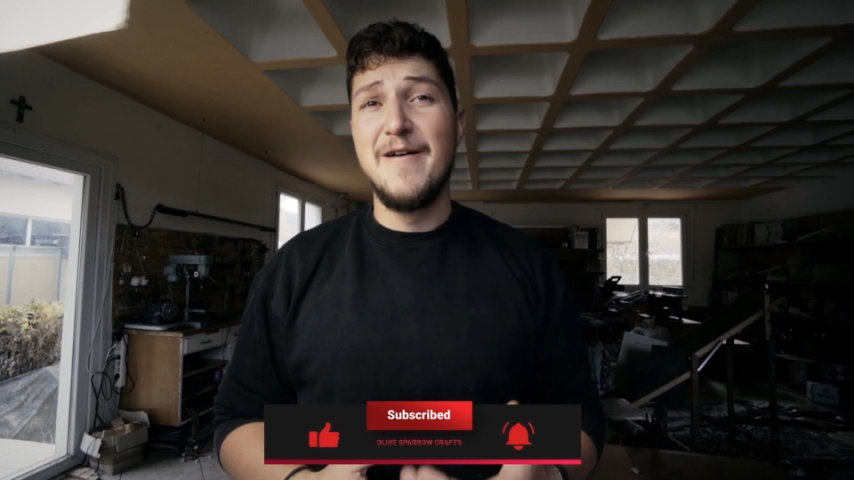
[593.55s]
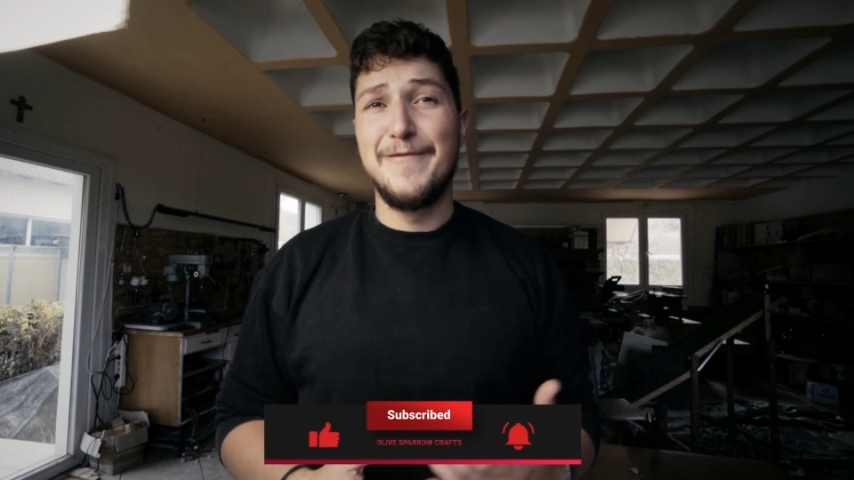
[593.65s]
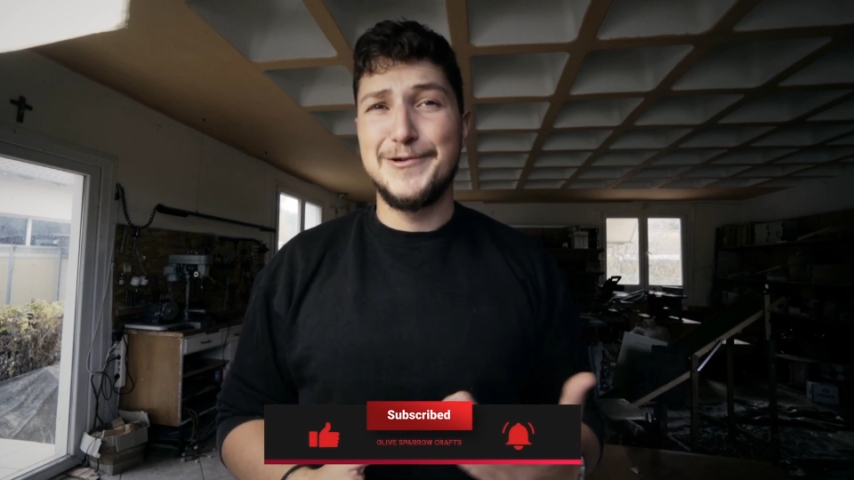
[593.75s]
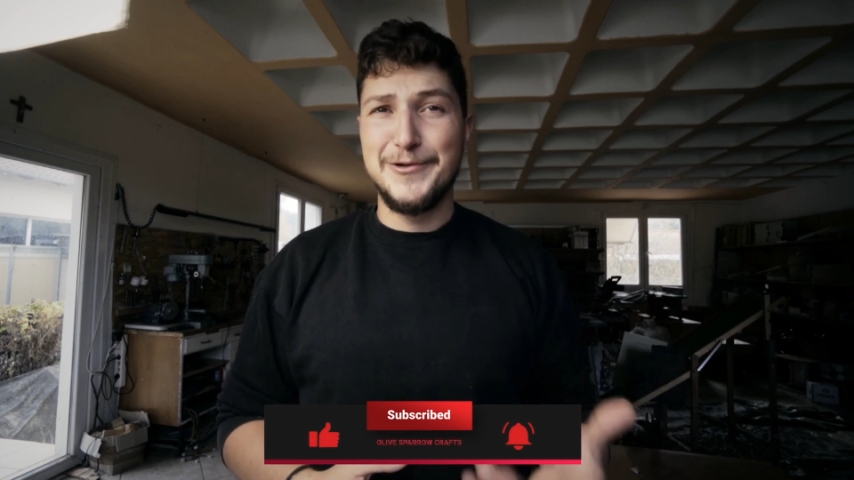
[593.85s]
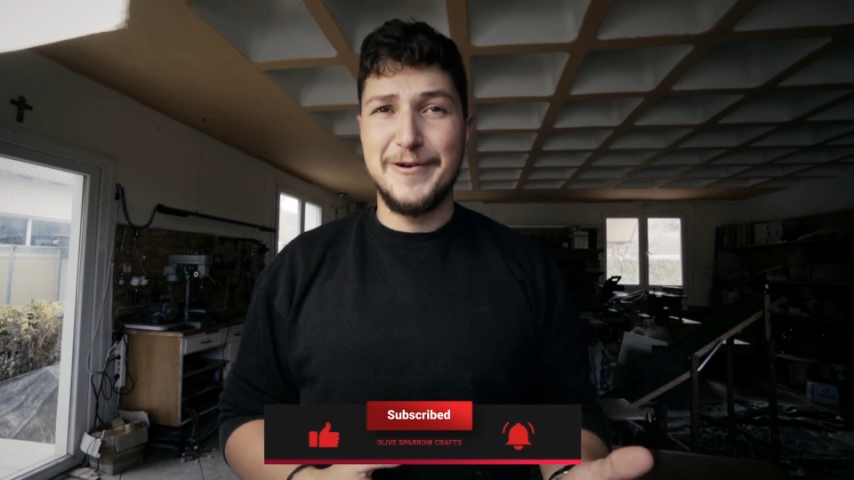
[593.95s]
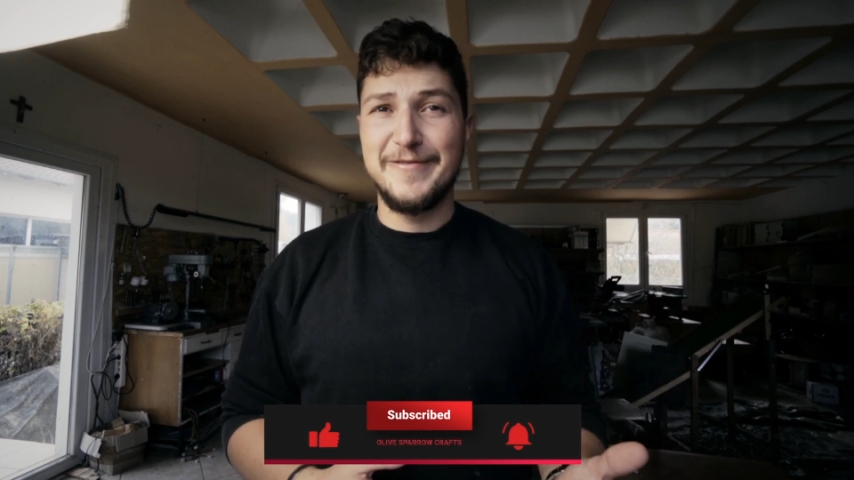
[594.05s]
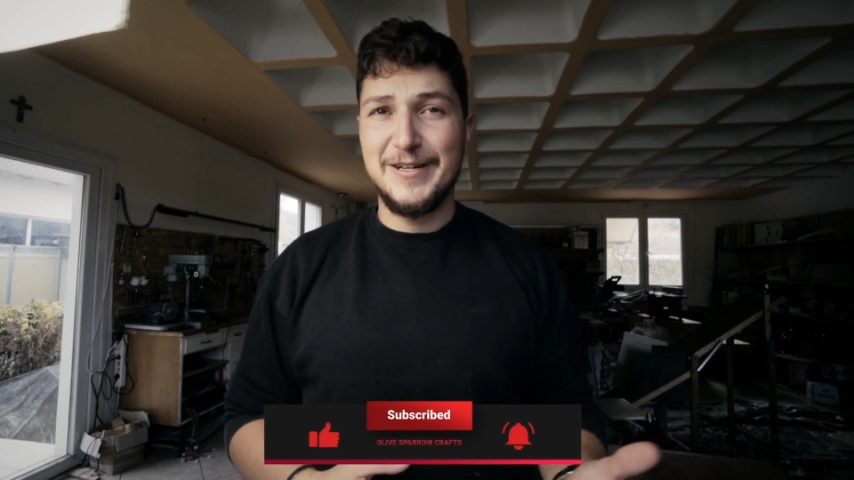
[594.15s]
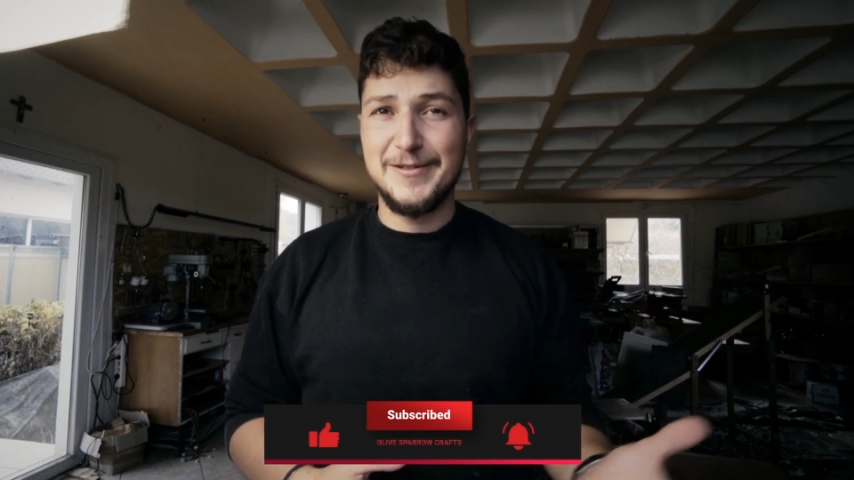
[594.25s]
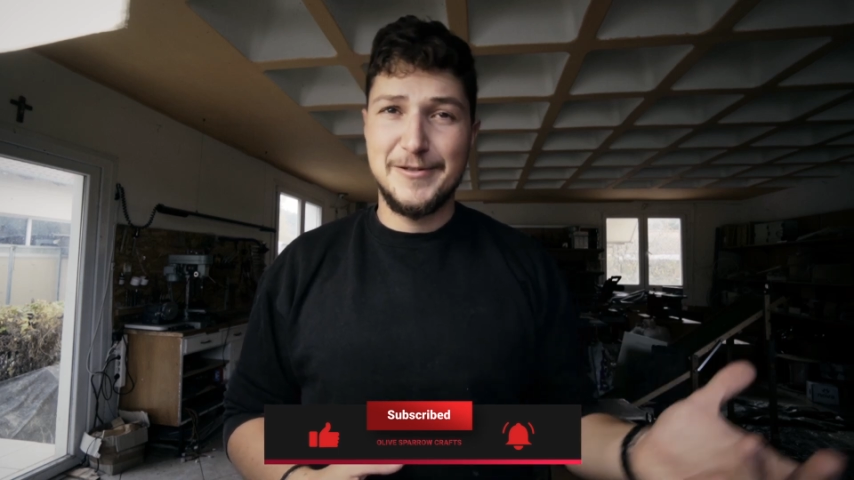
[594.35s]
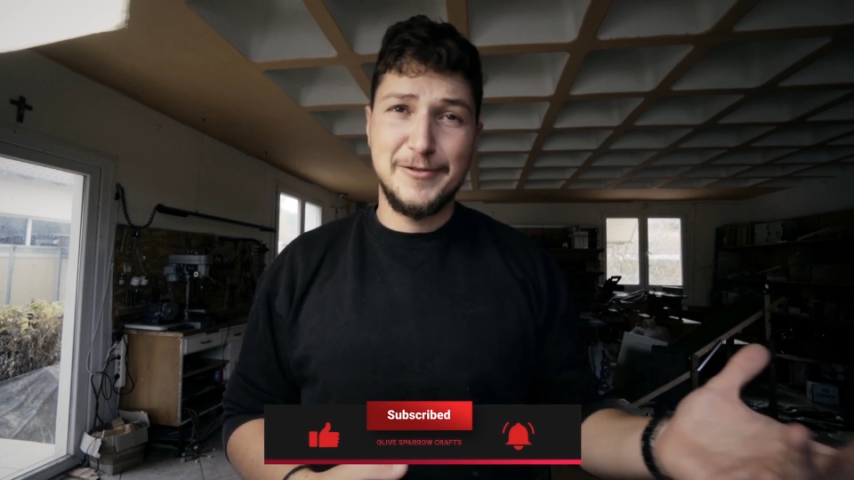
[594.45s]
for newer
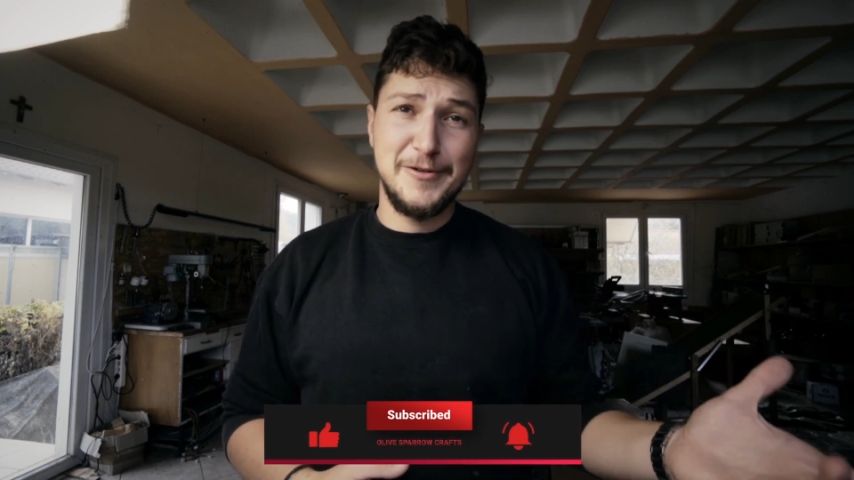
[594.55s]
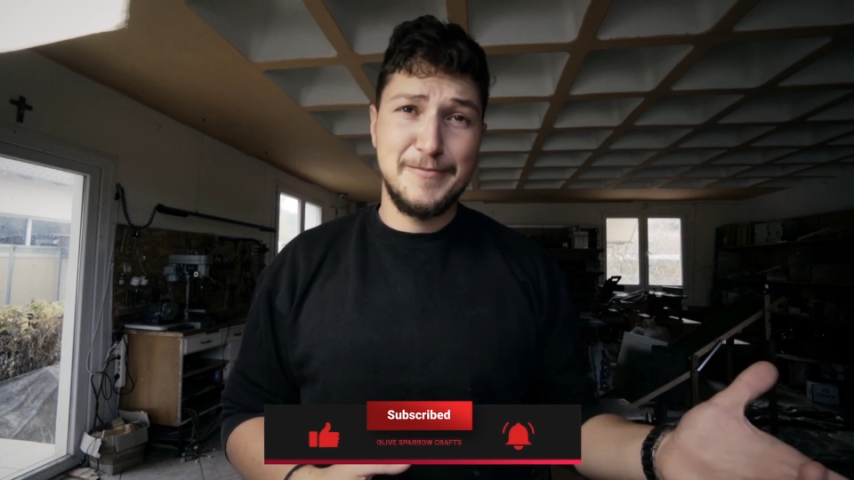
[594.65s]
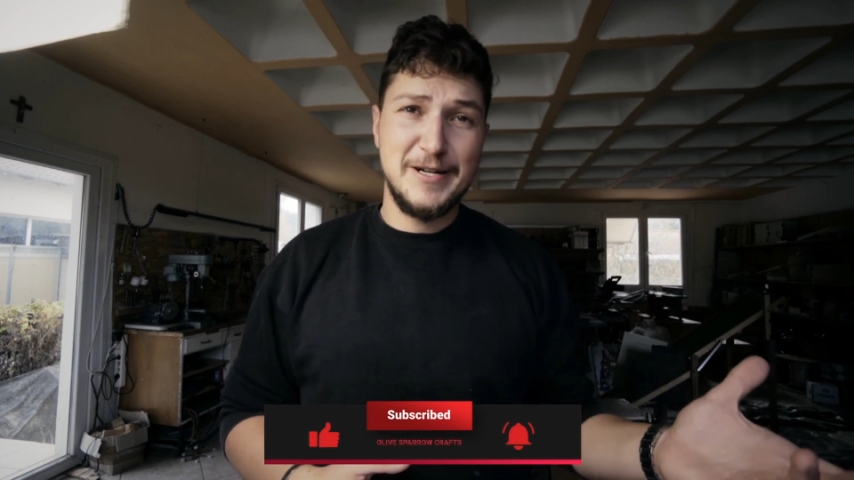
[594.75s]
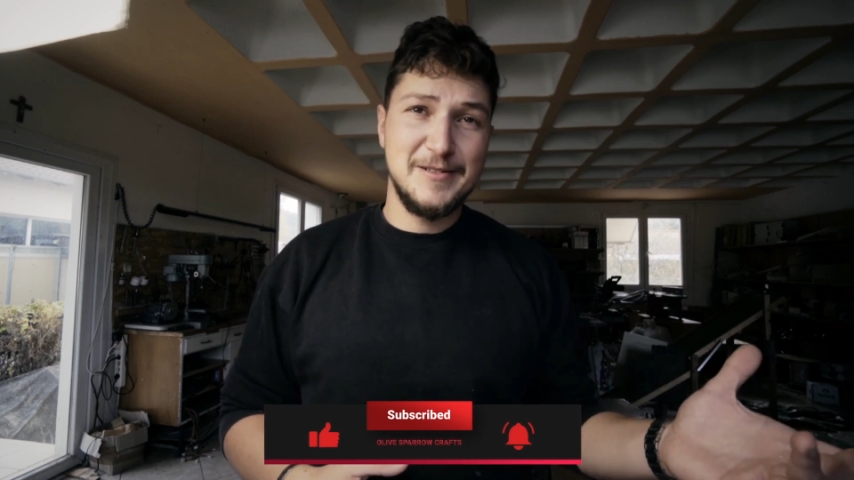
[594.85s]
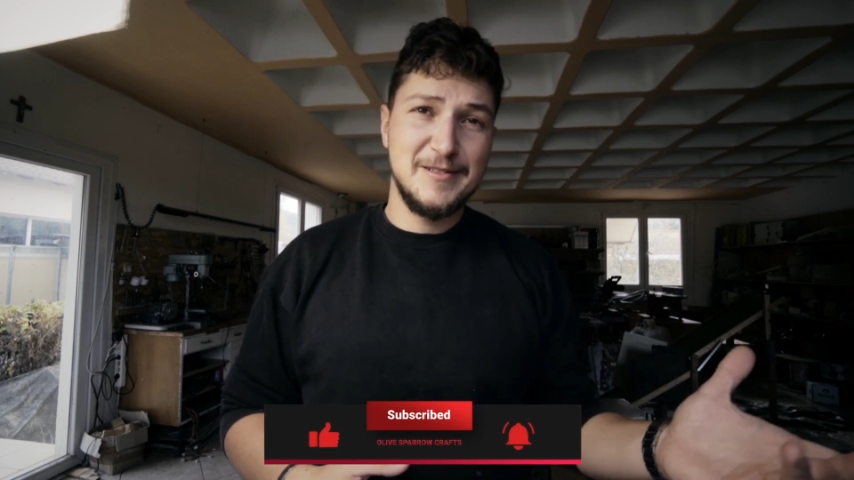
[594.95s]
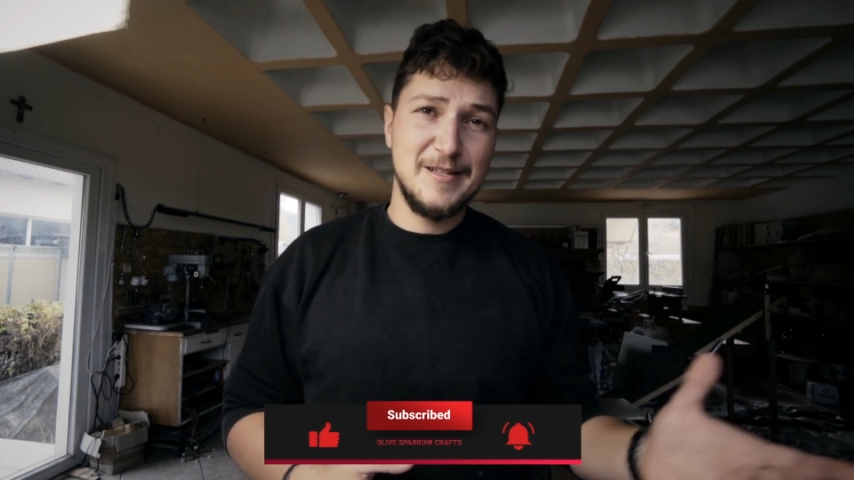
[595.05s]
videos and newer patterns